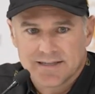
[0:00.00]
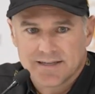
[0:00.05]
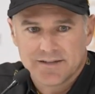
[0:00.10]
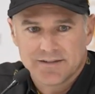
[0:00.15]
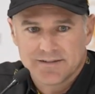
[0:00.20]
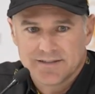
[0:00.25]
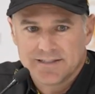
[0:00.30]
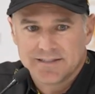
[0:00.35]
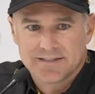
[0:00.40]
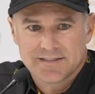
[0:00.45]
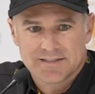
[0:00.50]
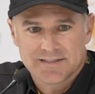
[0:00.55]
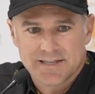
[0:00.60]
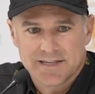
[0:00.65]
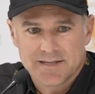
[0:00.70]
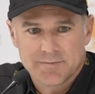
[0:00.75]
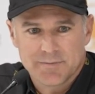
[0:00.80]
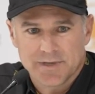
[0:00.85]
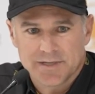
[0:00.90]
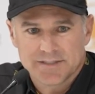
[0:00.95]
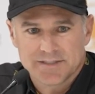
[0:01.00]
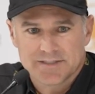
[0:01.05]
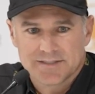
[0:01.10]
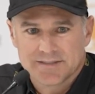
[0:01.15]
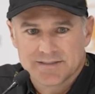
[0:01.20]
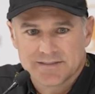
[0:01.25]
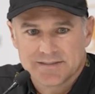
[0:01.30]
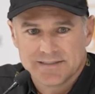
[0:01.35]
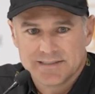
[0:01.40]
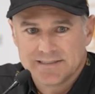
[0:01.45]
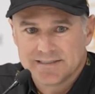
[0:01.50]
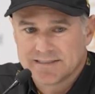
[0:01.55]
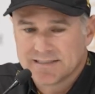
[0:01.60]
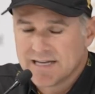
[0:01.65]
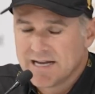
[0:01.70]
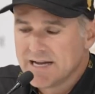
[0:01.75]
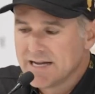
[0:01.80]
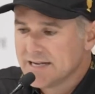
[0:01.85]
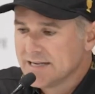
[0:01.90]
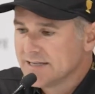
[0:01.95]
I don't need to say much. These
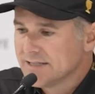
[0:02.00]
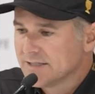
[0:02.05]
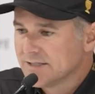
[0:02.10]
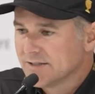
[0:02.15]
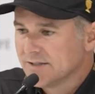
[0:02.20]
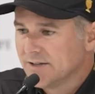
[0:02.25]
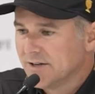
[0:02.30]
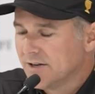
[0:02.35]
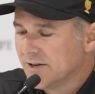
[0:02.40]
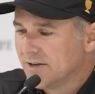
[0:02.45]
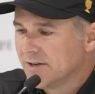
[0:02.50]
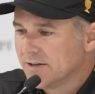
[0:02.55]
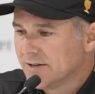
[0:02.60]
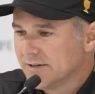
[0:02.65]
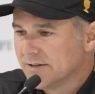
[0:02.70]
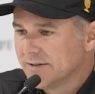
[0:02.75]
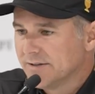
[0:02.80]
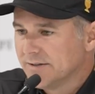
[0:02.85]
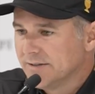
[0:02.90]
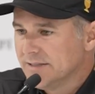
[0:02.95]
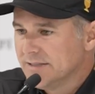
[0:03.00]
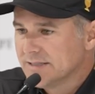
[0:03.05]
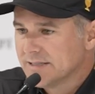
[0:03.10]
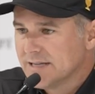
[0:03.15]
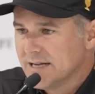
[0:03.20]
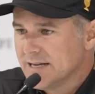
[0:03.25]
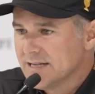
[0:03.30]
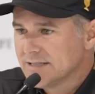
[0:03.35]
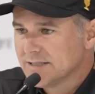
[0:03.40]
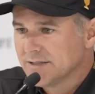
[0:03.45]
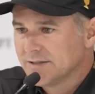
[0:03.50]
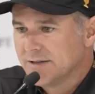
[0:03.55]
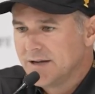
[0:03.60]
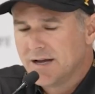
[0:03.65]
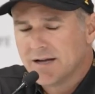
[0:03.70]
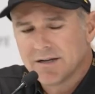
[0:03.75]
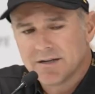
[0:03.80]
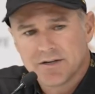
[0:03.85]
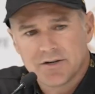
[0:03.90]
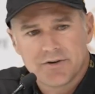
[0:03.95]
guys are
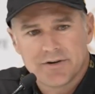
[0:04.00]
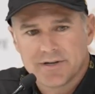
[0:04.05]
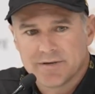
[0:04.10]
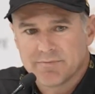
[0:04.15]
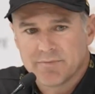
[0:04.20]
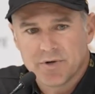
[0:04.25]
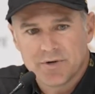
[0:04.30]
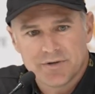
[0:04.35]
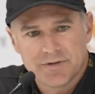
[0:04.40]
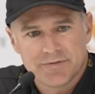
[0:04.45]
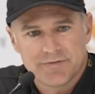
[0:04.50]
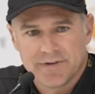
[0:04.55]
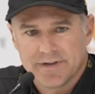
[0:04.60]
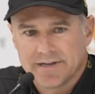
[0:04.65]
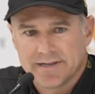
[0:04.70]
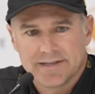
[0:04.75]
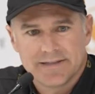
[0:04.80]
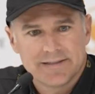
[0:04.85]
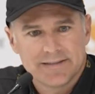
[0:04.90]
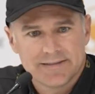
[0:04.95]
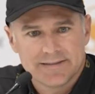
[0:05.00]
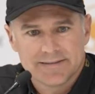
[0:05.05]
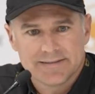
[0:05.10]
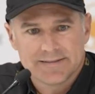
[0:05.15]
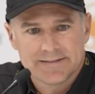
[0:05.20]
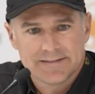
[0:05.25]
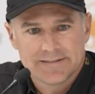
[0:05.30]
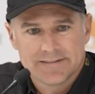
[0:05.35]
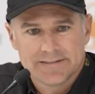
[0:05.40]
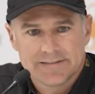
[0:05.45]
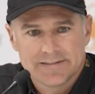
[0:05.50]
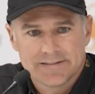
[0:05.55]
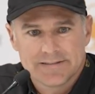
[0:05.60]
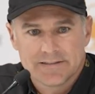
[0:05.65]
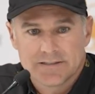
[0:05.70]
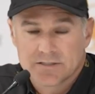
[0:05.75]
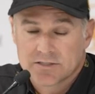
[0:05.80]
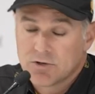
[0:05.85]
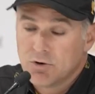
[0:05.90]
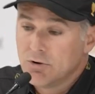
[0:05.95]
hungry and motivated.
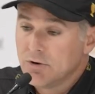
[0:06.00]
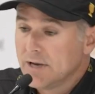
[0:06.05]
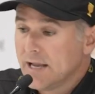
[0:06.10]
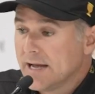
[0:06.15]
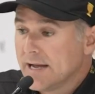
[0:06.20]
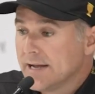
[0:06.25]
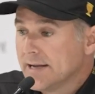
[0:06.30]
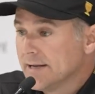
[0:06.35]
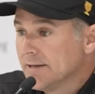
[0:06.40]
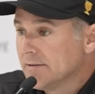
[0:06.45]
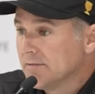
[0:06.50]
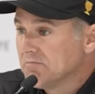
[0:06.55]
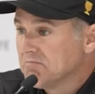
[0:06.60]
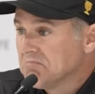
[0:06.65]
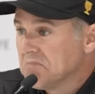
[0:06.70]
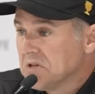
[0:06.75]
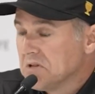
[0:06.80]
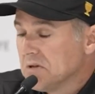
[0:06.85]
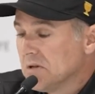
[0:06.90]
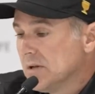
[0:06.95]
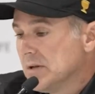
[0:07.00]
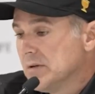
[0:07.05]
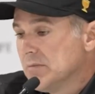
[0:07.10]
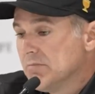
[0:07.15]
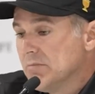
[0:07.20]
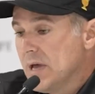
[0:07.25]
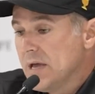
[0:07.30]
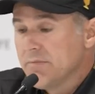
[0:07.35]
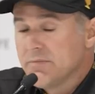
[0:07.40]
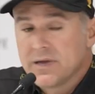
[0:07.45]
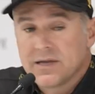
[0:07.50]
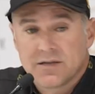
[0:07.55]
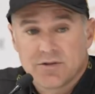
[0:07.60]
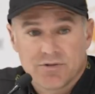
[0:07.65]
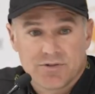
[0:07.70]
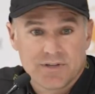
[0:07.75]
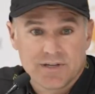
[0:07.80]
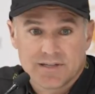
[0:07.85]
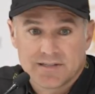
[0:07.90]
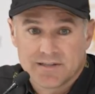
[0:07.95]
The scoreline may make
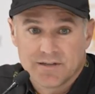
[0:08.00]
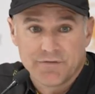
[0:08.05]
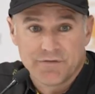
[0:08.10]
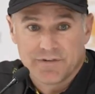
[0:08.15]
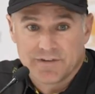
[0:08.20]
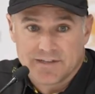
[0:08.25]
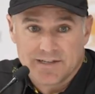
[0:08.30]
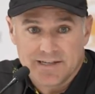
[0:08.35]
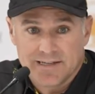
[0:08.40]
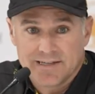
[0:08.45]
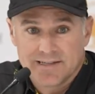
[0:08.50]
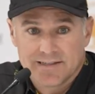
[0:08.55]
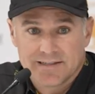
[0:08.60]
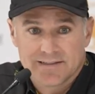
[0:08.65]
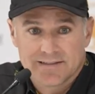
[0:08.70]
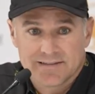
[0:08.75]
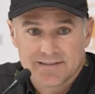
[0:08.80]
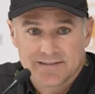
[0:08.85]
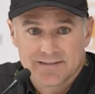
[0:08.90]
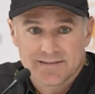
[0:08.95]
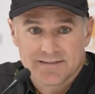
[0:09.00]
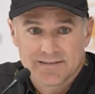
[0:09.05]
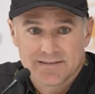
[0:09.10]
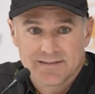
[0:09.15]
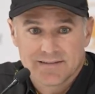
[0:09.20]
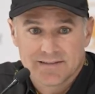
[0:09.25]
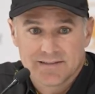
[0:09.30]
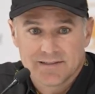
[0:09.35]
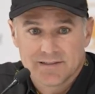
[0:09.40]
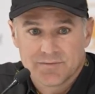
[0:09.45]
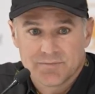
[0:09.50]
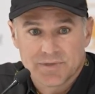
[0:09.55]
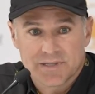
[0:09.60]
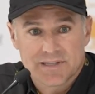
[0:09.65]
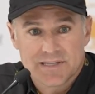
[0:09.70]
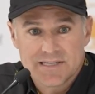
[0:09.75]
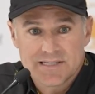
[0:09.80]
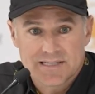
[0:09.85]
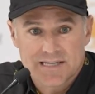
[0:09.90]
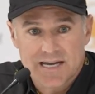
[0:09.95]
you think differently,
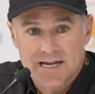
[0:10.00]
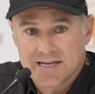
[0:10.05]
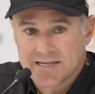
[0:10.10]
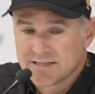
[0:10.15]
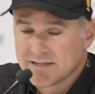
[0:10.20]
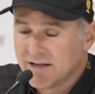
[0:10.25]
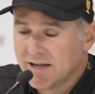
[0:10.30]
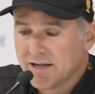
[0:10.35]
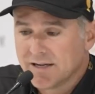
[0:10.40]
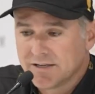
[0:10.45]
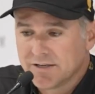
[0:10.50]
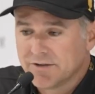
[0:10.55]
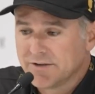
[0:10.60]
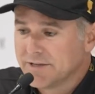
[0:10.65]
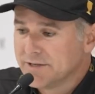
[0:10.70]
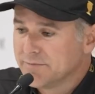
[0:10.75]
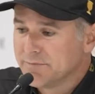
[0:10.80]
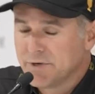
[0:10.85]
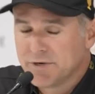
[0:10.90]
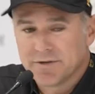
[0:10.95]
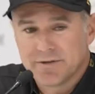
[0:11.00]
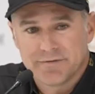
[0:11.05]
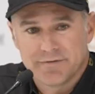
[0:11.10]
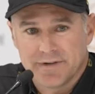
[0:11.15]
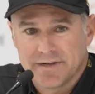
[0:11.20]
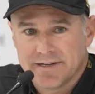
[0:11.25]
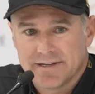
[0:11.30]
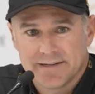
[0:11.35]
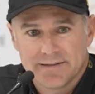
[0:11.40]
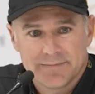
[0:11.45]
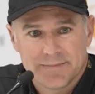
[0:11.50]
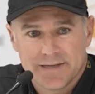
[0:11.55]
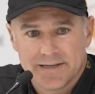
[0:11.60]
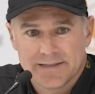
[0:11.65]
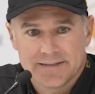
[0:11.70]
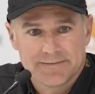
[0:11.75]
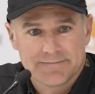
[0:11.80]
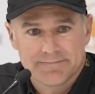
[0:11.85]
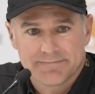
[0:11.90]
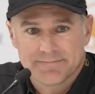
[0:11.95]
but these guys are hungry and motivated,
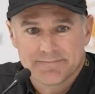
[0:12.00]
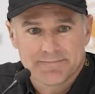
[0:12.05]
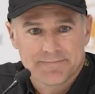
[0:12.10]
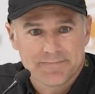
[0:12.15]
man.